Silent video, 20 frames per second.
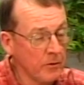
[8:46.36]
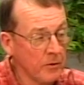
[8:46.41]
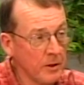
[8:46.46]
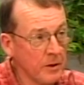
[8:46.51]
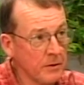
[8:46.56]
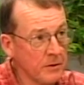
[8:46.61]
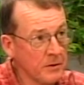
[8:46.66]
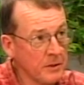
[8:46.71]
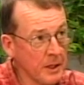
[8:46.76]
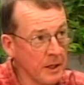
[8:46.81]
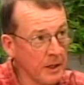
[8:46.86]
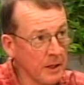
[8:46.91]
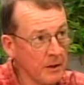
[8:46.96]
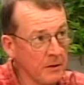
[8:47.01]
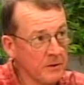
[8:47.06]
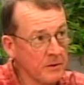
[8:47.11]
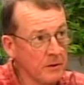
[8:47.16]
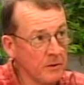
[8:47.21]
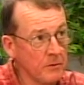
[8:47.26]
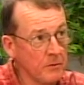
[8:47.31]

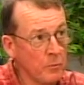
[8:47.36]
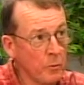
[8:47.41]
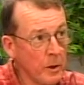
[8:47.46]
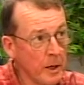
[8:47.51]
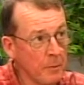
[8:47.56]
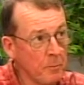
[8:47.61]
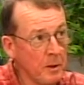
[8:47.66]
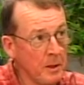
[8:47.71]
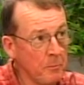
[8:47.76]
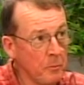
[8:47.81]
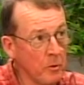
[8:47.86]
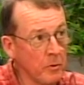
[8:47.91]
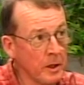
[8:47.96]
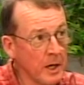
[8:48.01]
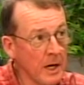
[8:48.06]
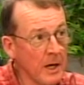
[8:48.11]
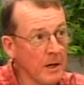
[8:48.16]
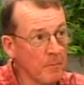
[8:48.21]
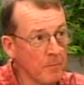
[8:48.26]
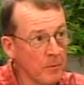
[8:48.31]
aesthetics of why people
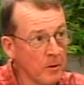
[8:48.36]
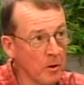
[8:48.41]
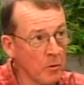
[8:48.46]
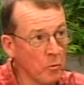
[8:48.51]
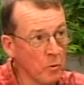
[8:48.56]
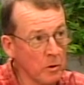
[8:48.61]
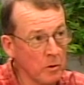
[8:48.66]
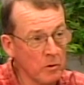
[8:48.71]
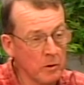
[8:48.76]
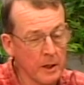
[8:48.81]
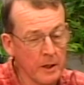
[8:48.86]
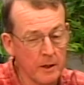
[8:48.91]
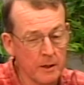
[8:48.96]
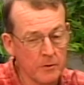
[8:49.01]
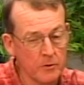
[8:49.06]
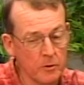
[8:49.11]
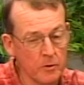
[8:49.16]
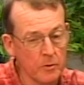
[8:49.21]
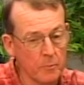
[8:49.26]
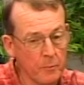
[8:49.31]
came, the rural
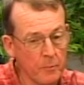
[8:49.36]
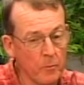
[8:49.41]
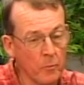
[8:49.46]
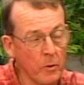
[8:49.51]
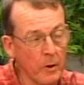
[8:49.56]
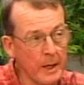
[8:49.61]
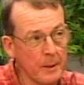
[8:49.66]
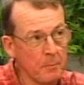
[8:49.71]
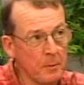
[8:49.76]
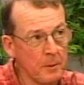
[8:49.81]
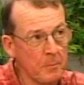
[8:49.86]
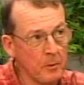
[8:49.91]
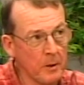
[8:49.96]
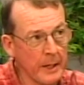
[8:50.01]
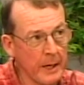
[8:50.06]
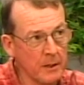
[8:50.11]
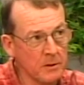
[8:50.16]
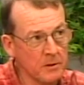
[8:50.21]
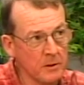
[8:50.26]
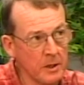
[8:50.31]
character, why people
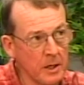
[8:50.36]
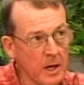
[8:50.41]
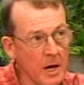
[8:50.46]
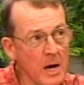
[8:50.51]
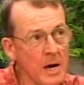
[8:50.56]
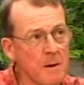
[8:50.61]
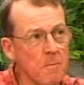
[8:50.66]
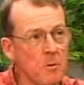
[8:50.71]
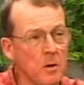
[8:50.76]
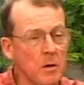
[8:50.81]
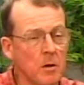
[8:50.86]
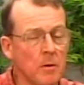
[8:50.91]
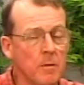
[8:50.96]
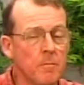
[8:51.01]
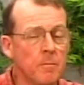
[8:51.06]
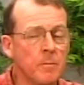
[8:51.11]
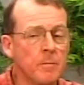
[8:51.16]
actually came here.